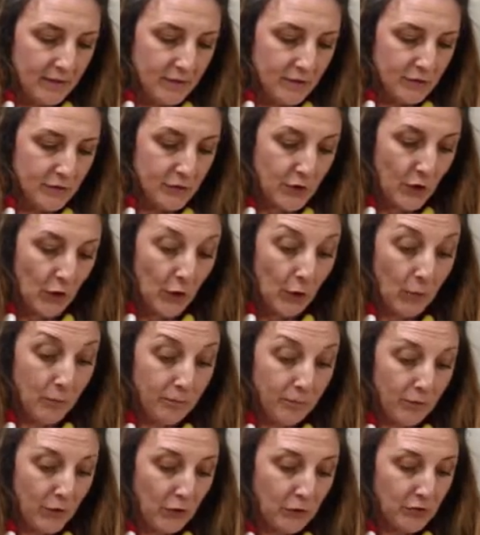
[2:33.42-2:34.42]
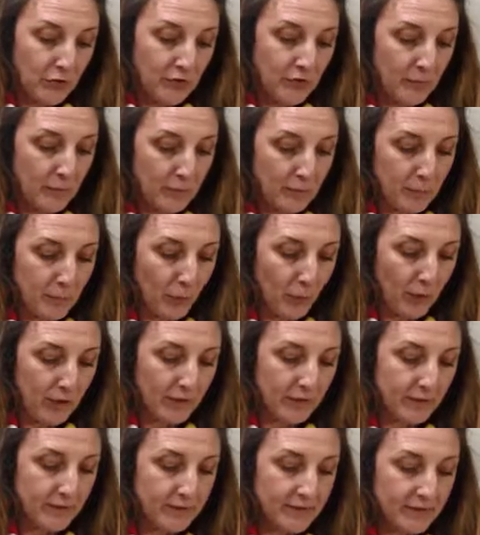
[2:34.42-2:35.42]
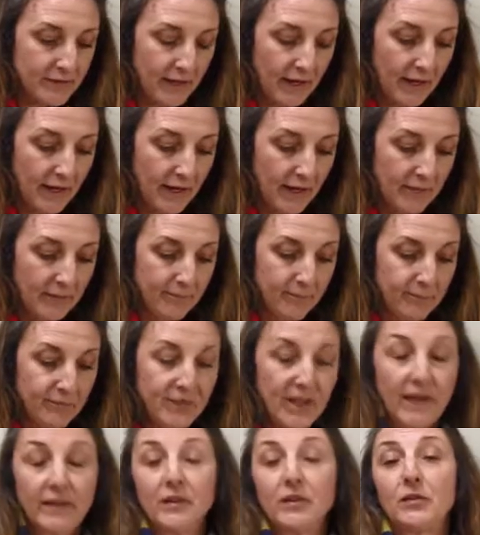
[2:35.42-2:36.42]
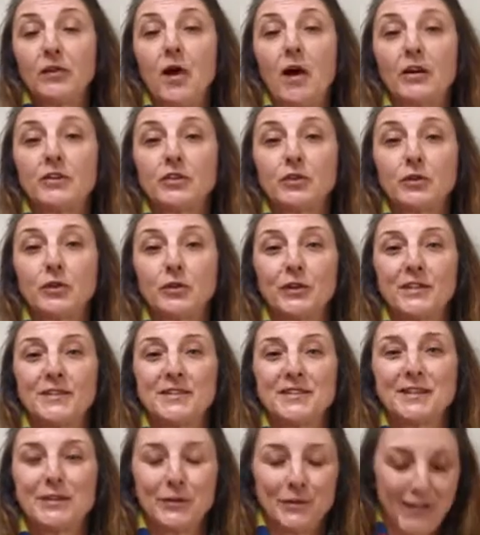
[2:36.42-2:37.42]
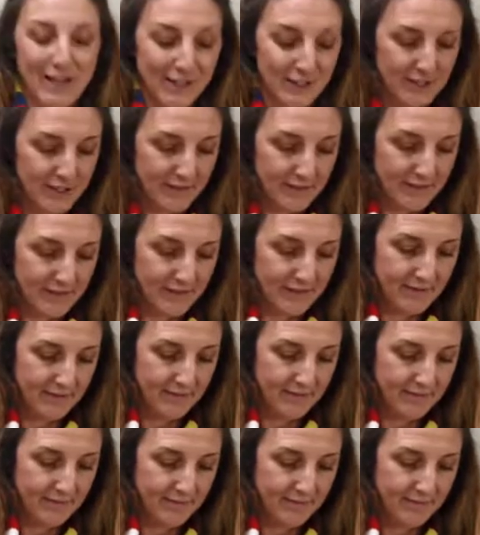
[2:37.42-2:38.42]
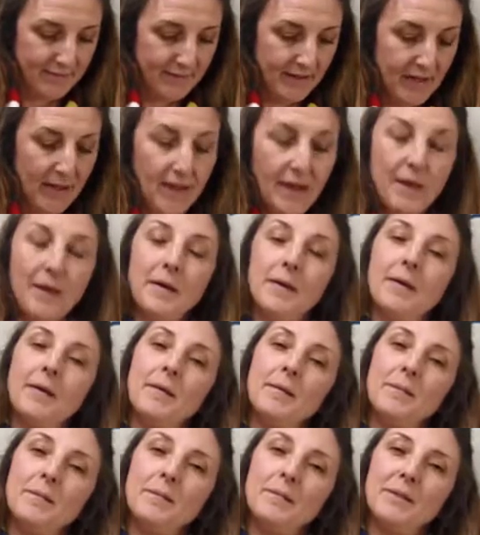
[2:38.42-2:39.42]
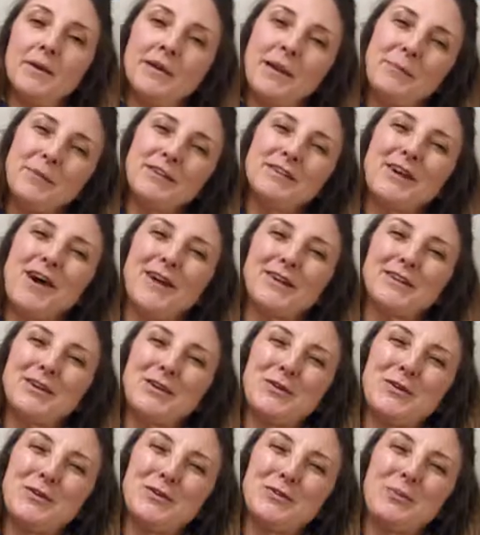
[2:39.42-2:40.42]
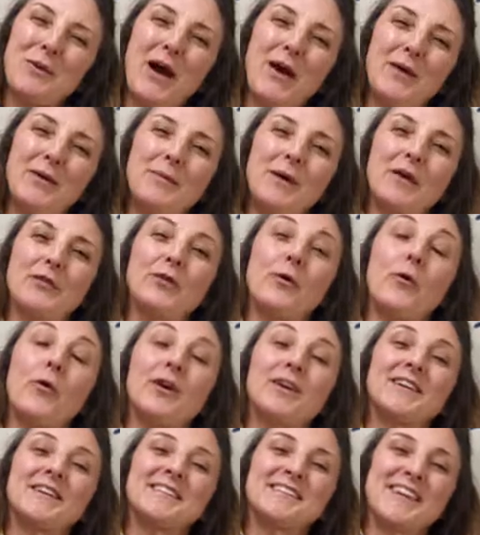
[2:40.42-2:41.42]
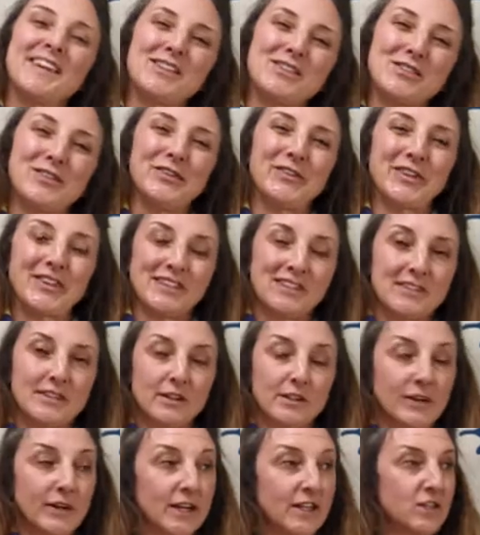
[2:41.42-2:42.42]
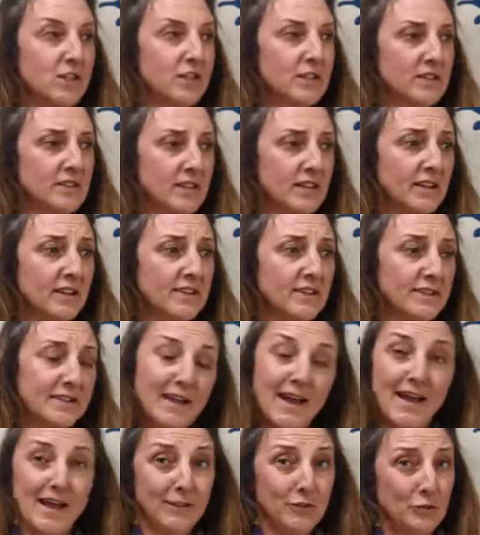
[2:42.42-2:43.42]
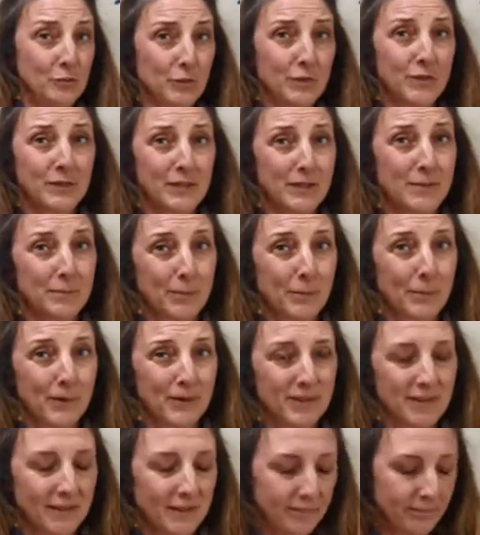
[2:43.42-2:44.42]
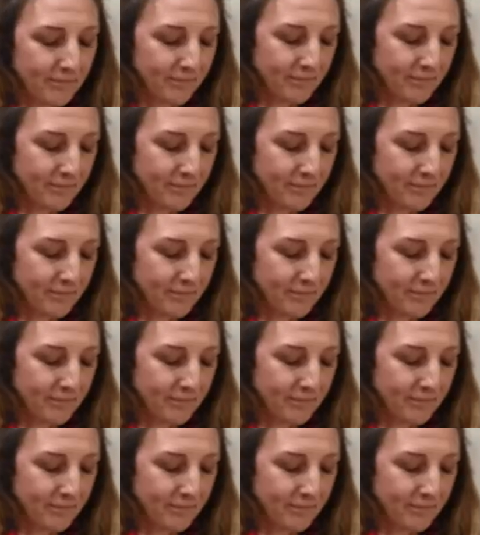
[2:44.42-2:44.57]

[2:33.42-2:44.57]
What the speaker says: So those are some important technological considerations. But let me talk to you as well about the organizational considerations, because that's really important.